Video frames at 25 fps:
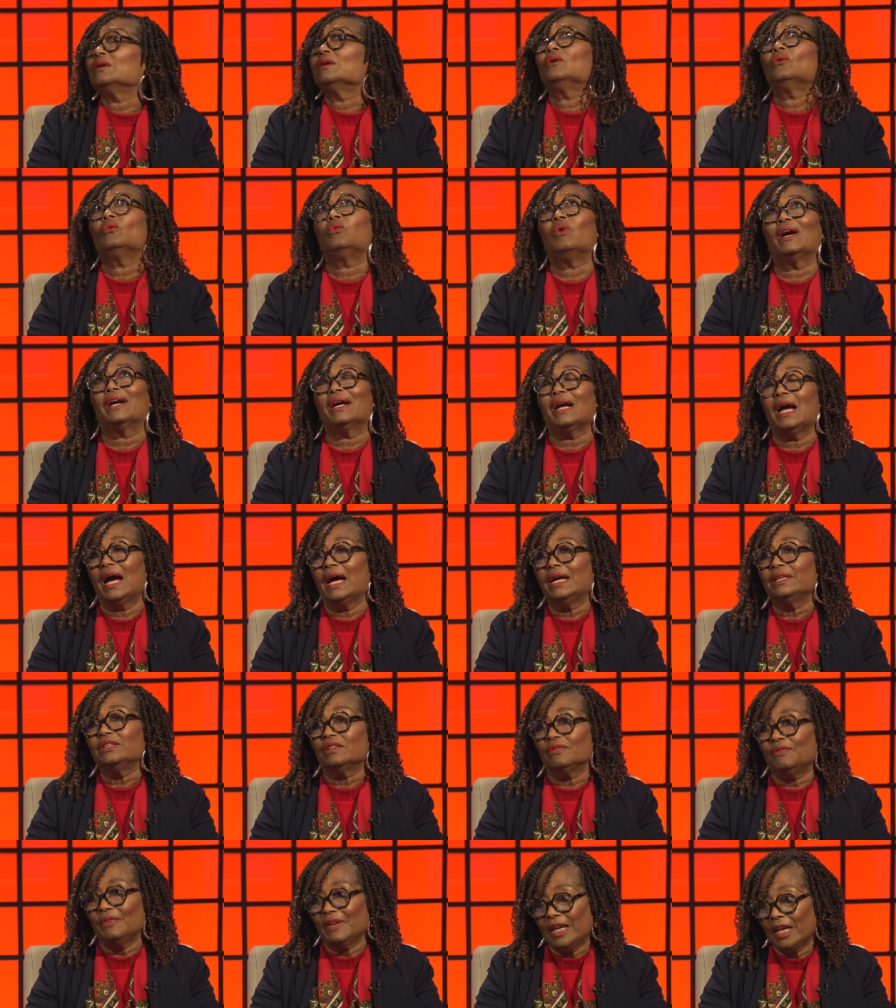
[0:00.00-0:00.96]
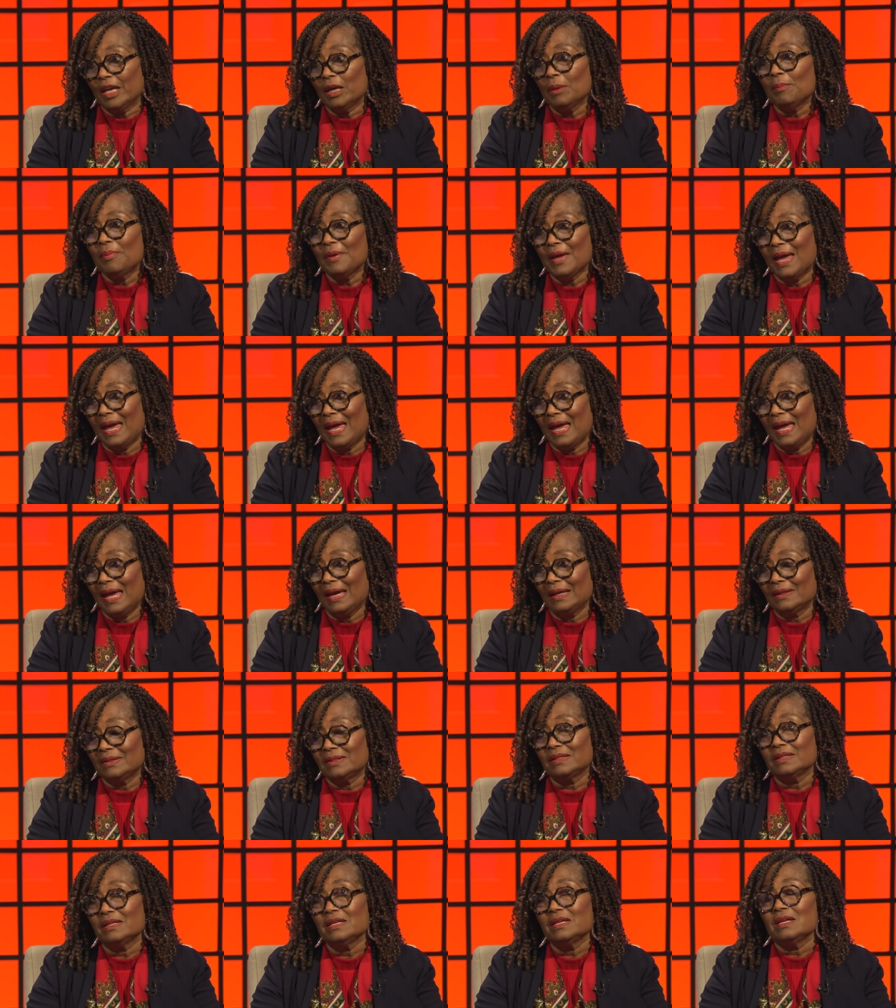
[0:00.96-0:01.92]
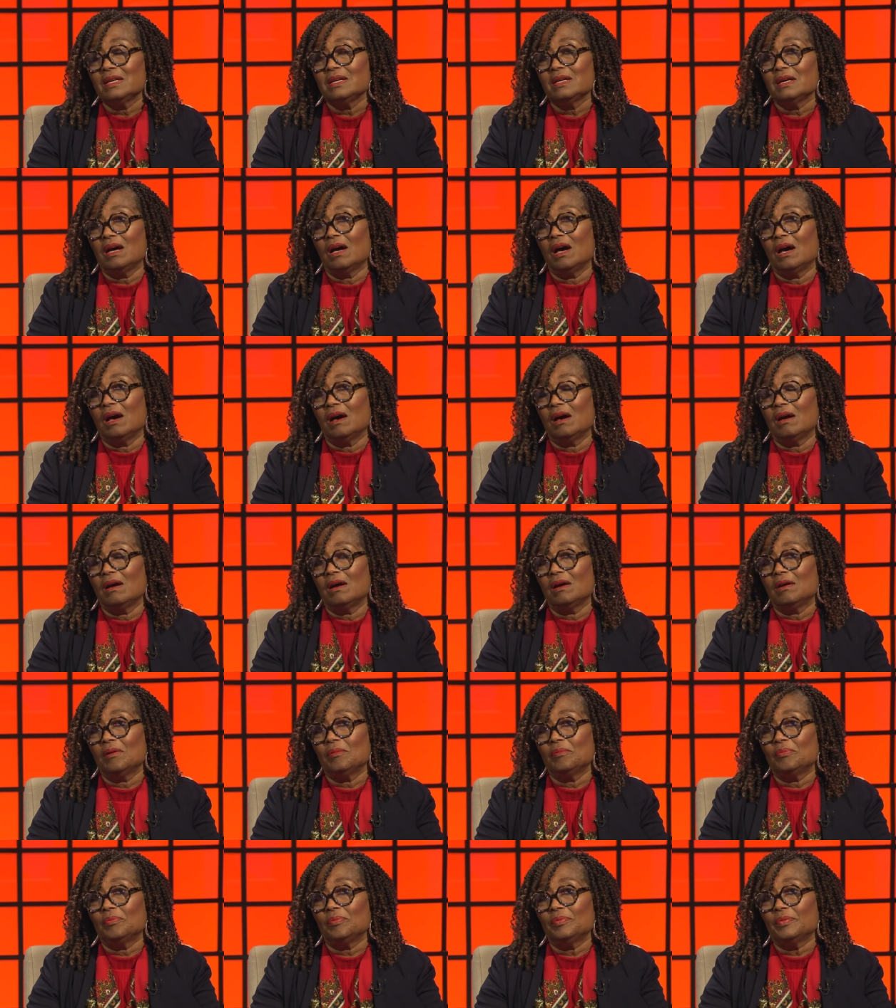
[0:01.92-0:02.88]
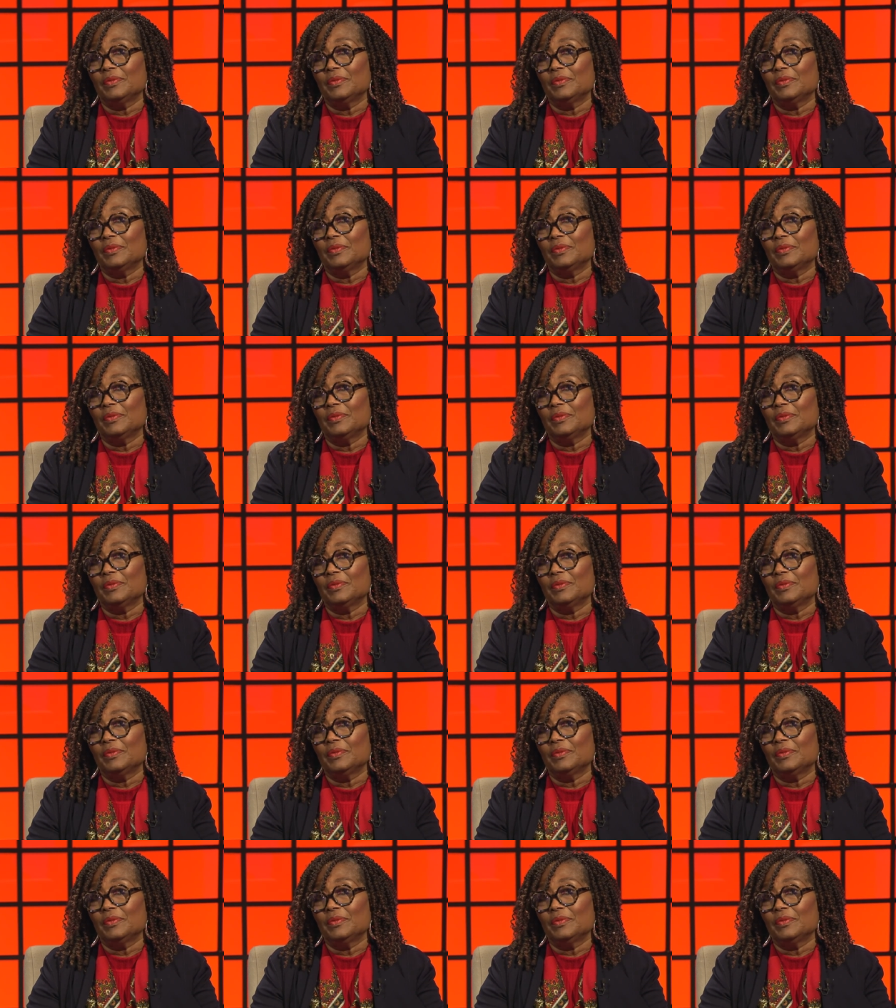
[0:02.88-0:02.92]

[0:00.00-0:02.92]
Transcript: what kind of impact um,